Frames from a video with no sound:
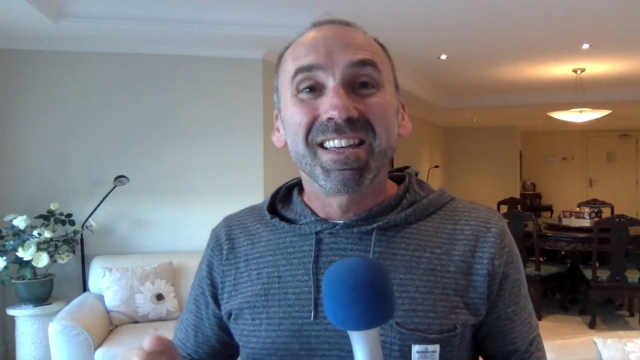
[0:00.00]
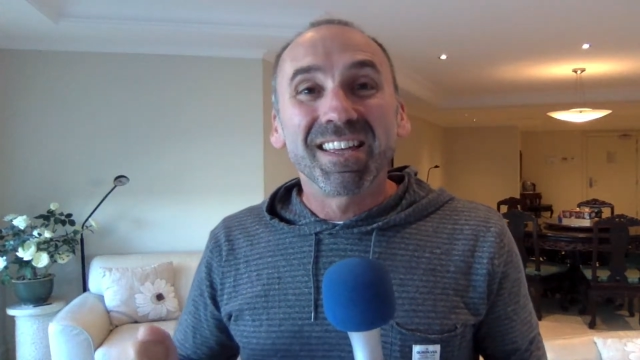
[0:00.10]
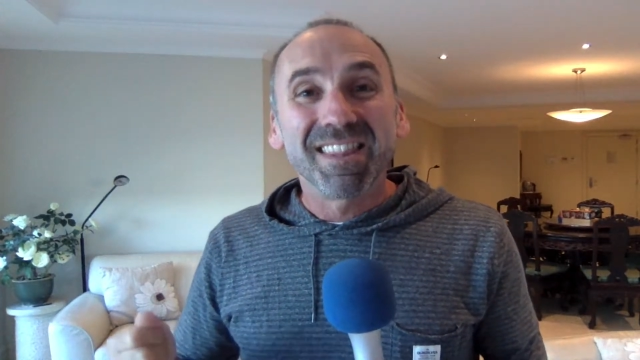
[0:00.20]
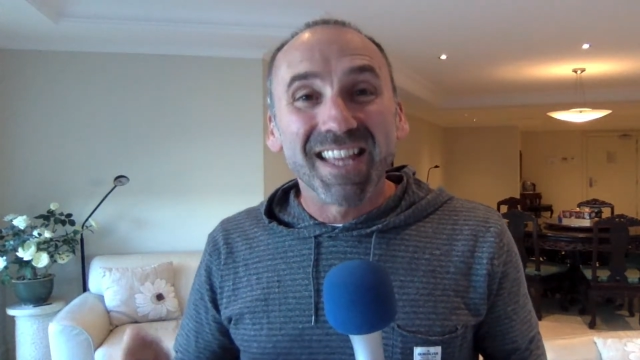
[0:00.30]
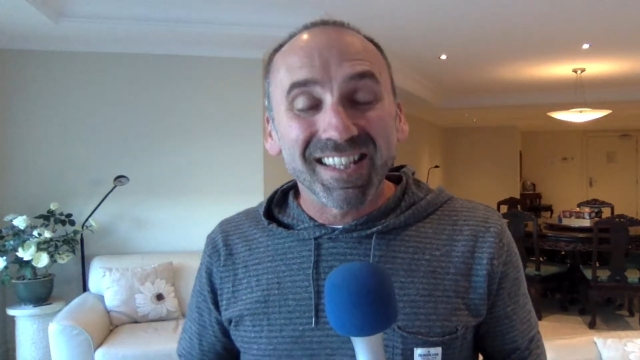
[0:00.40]

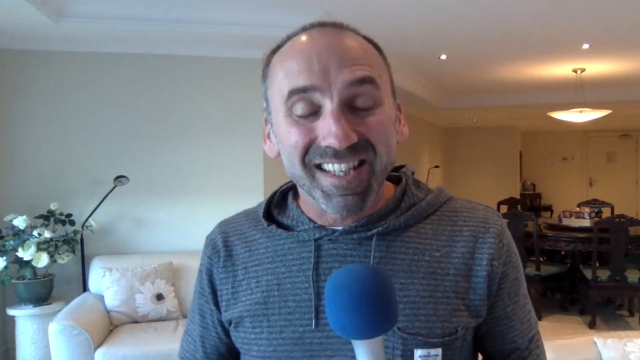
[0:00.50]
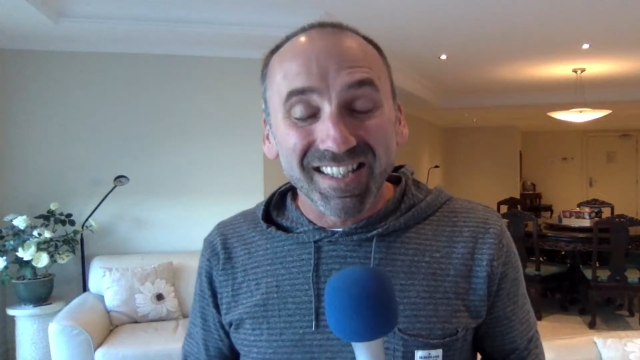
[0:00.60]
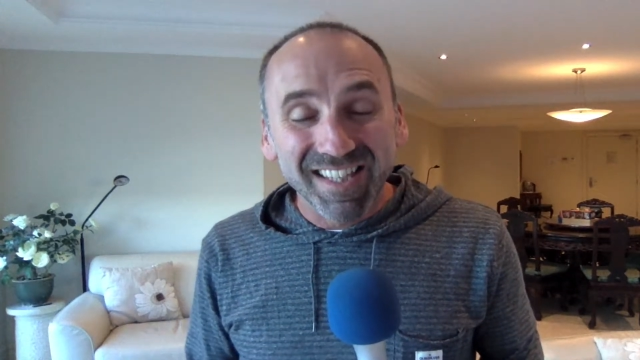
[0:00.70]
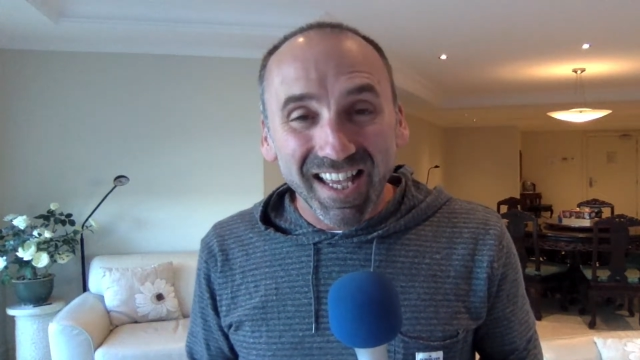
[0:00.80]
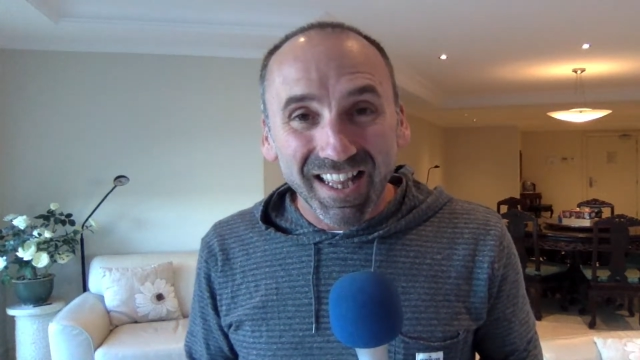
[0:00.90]
That's
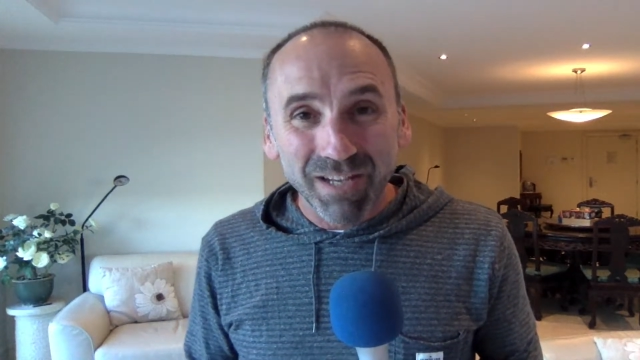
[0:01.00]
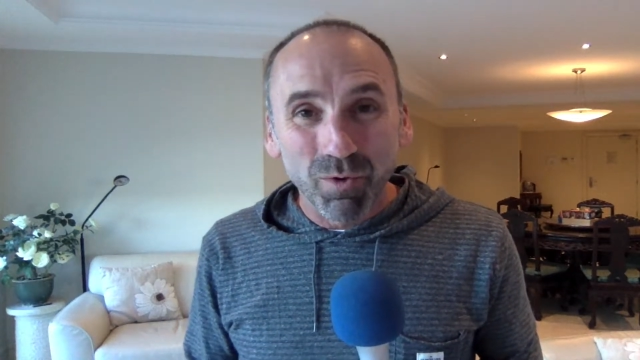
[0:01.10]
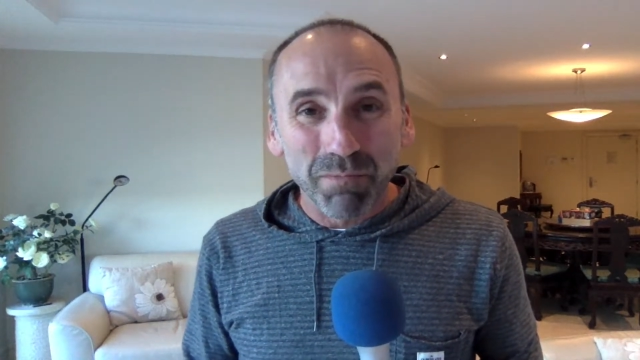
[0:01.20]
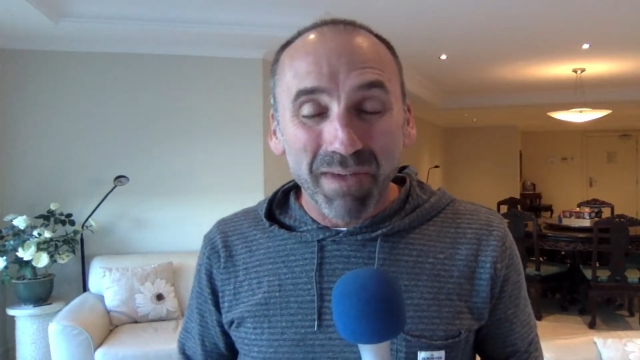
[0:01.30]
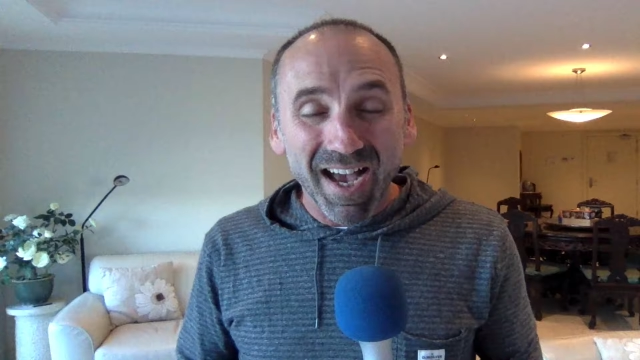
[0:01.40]
exactly
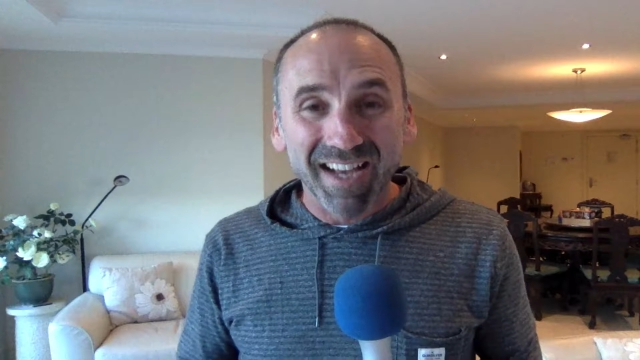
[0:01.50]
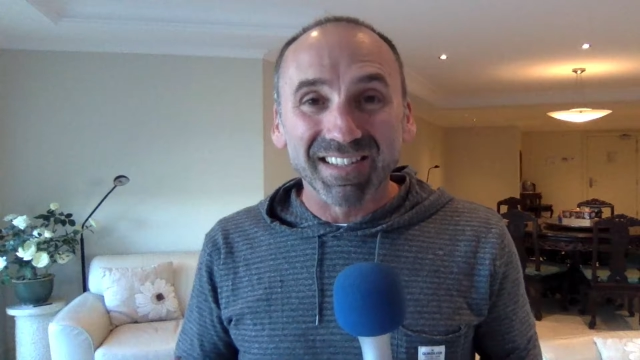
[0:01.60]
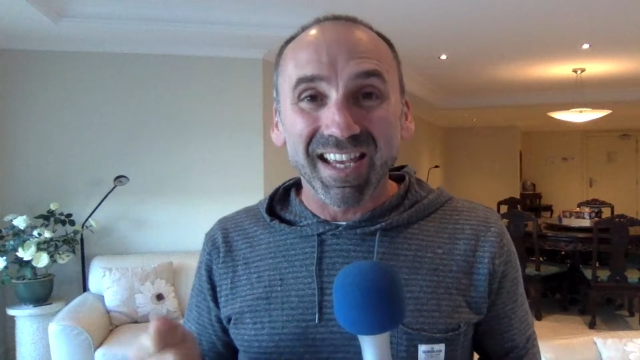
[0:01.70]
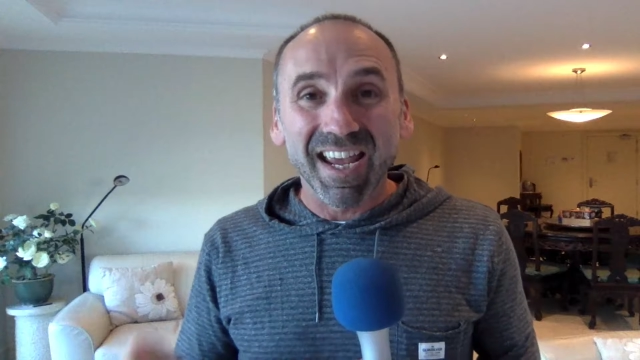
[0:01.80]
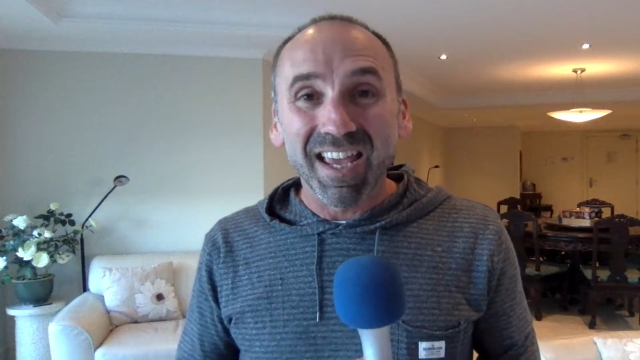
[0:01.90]
what
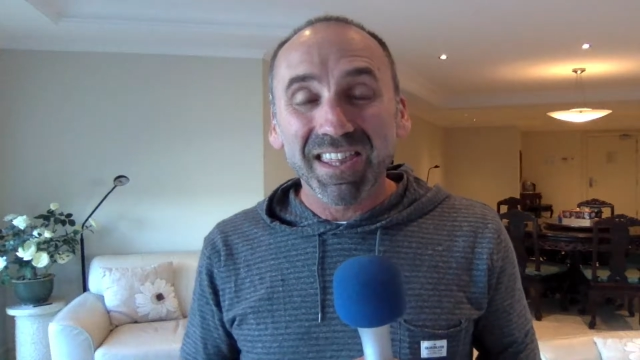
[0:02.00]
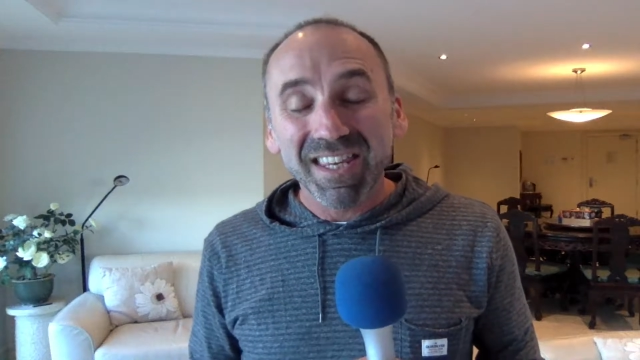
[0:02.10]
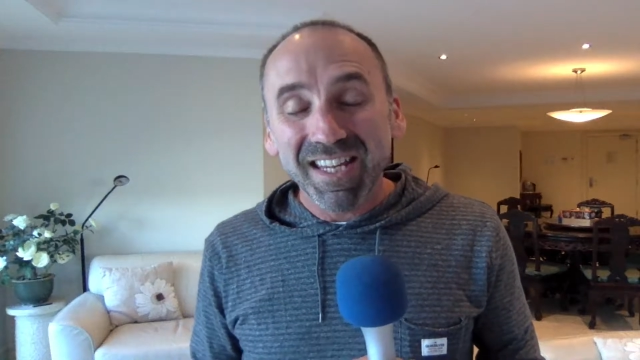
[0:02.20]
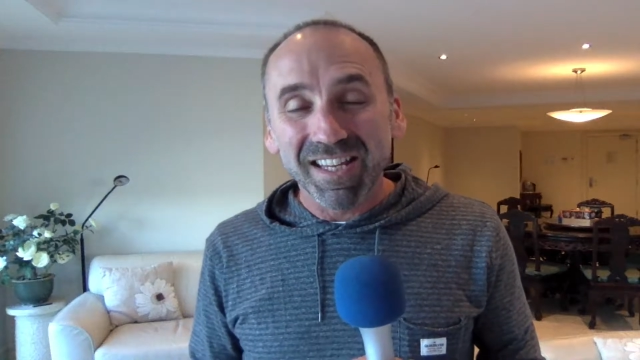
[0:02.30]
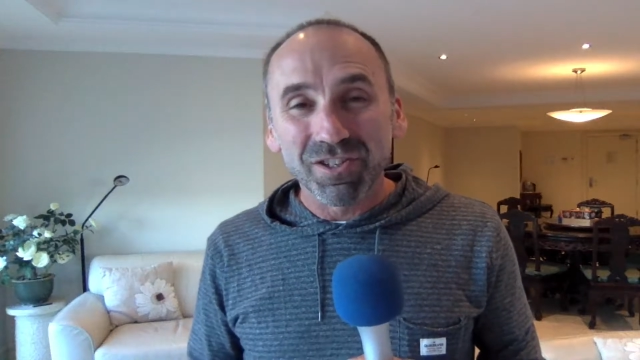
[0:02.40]
Marcus
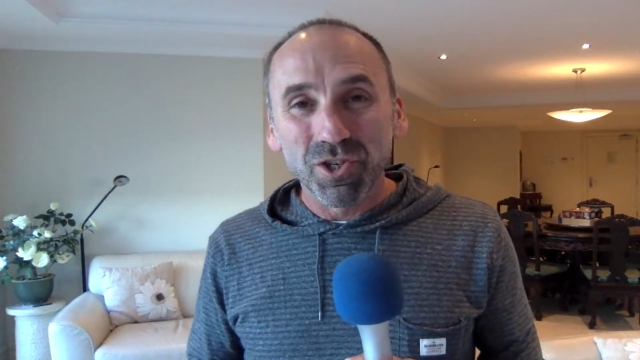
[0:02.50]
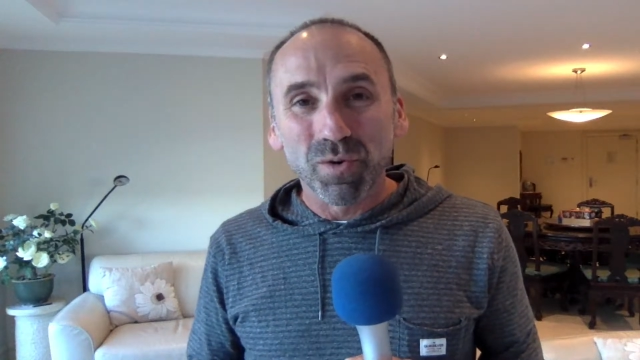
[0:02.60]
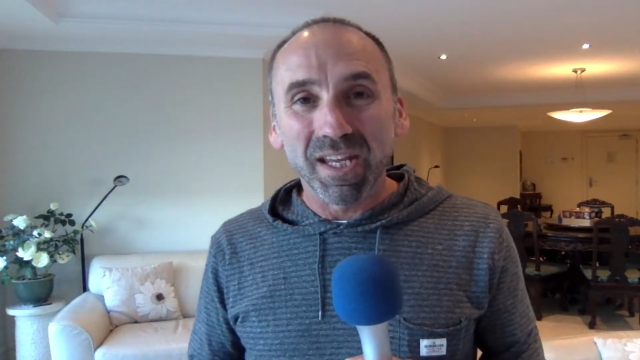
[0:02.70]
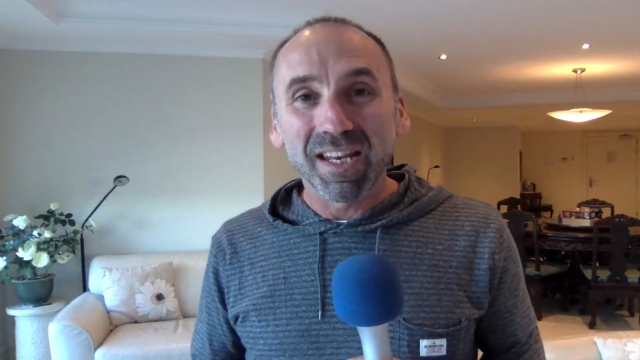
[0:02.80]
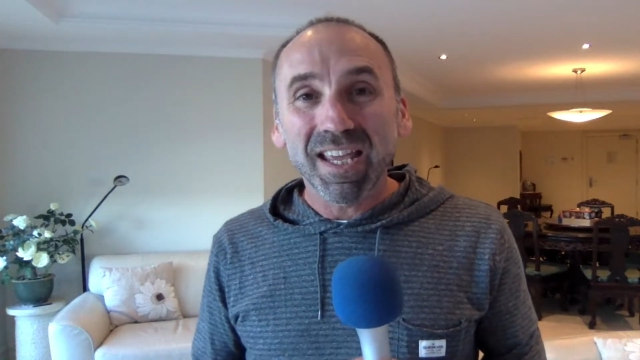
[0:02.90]
Anthony is
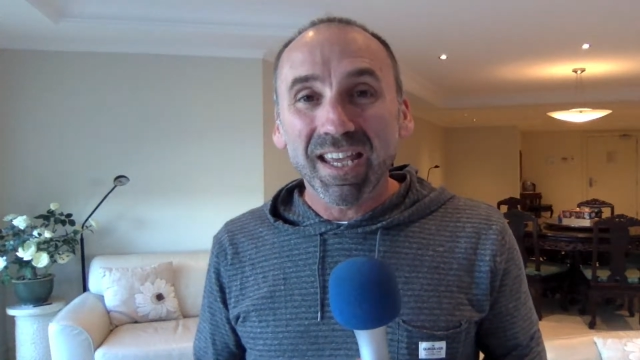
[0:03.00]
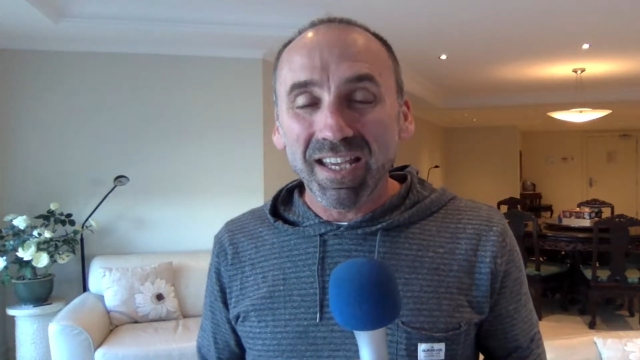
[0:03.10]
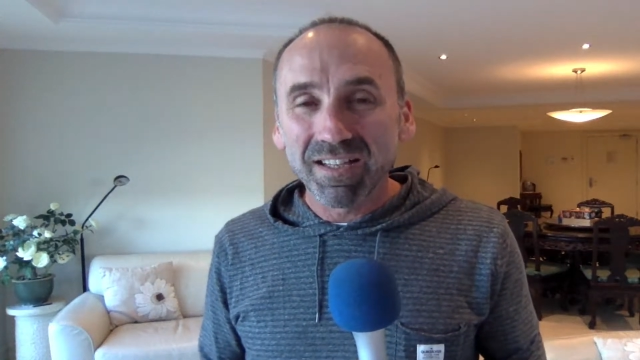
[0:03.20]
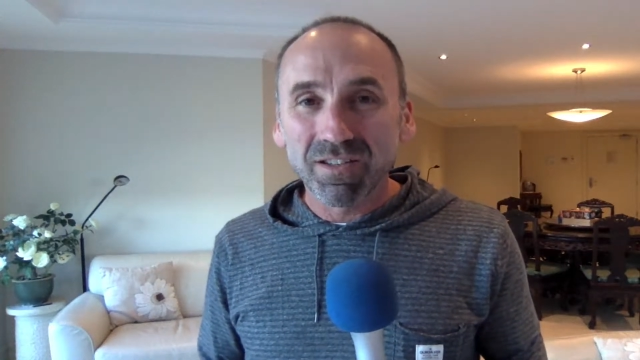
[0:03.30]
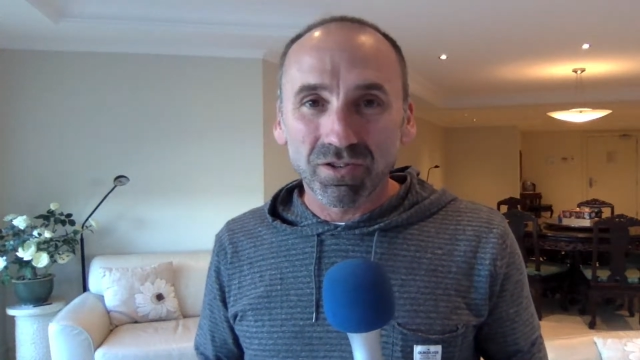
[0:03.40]
doing in
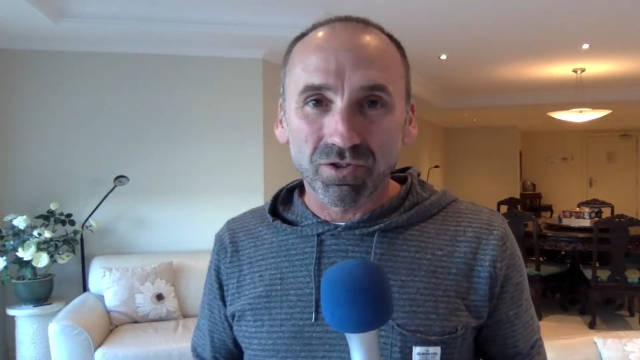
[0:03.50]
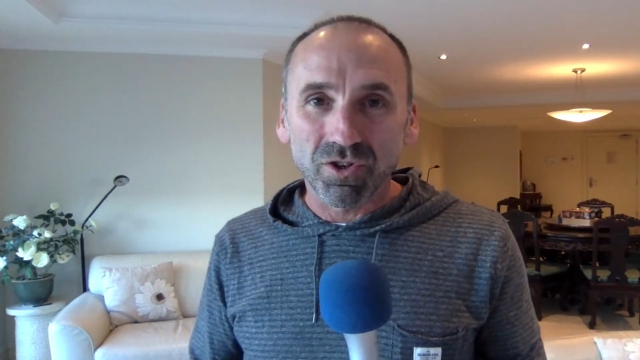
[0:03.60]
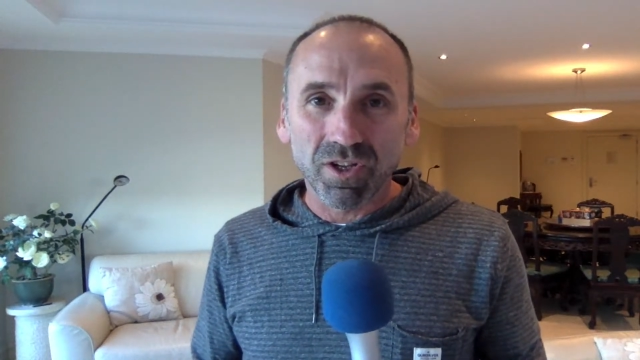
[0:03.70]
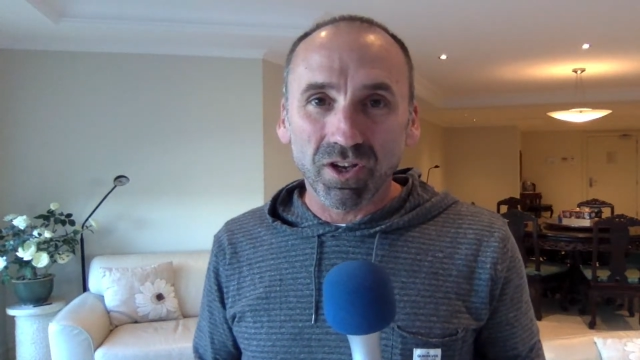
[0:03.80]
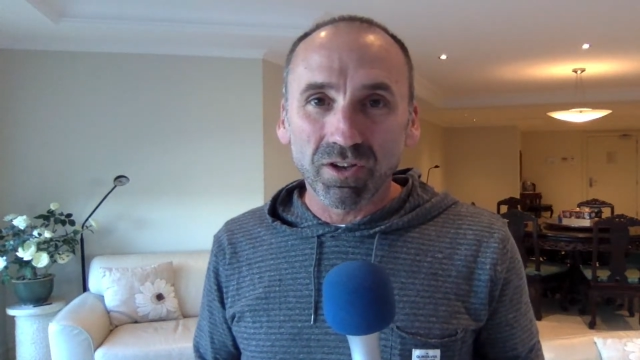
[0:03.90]
his
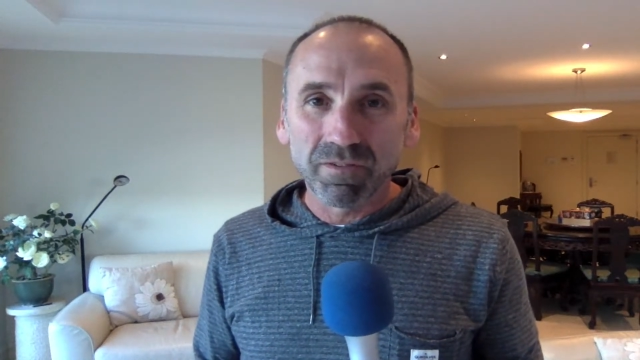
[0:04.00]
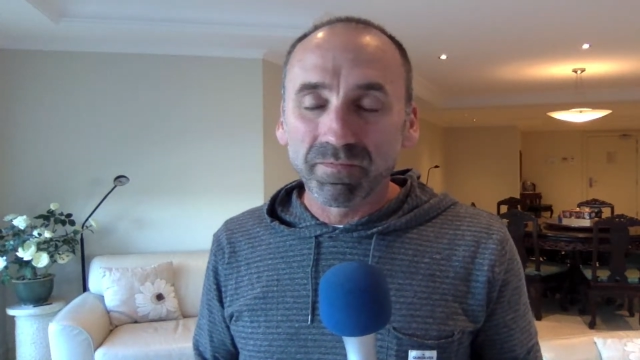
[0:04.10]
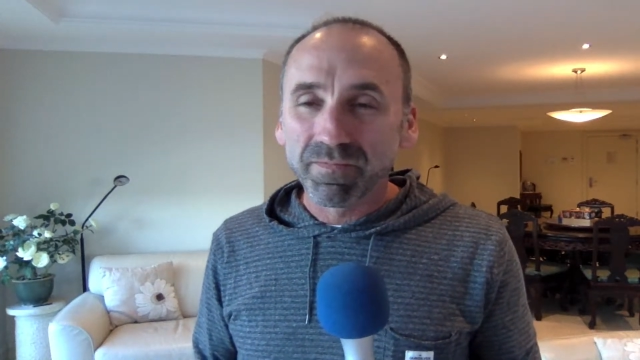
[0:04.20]
studio.